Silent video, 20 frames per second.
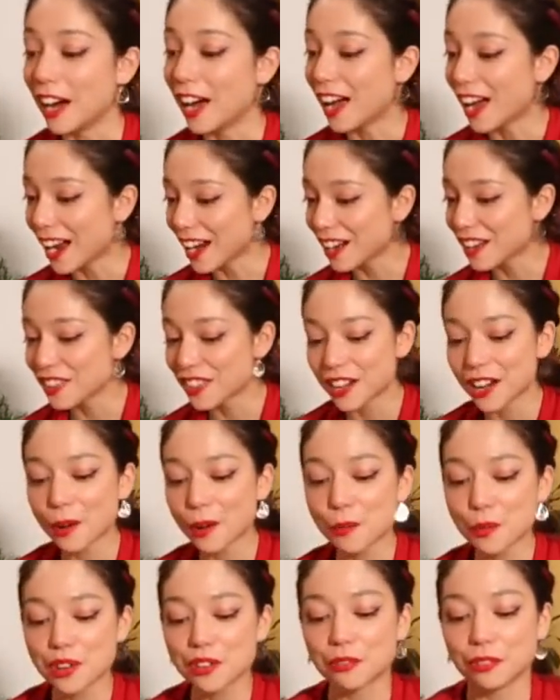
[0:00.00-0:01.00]
Higher than
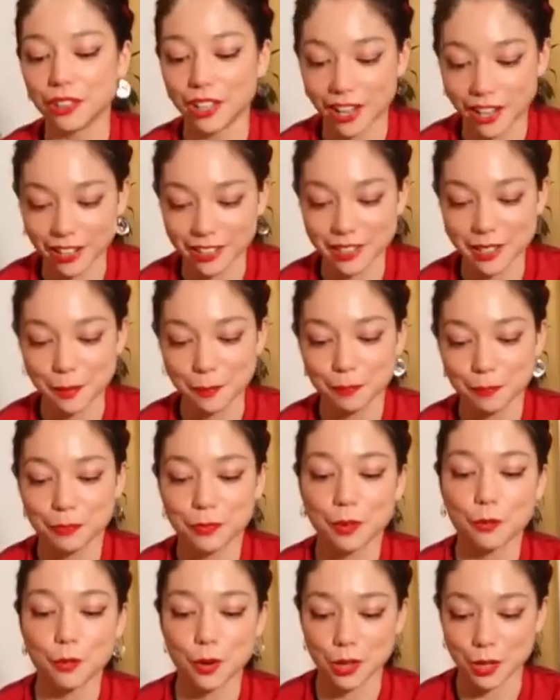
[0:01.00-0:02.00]
I would have liked
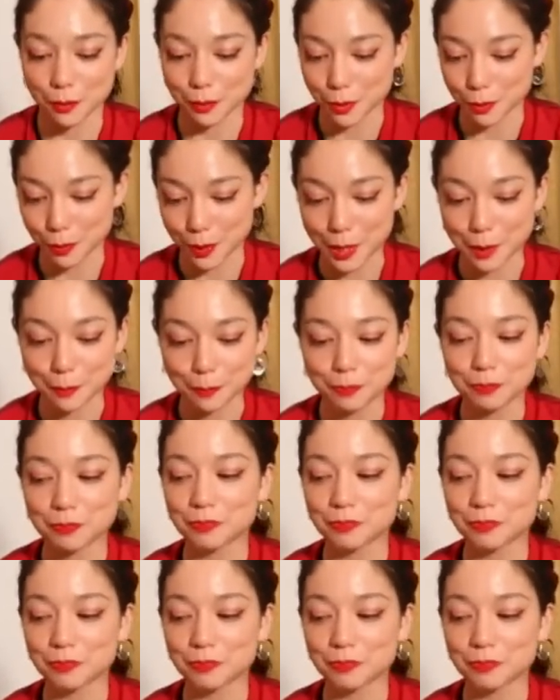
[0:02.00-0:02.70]
for them to be.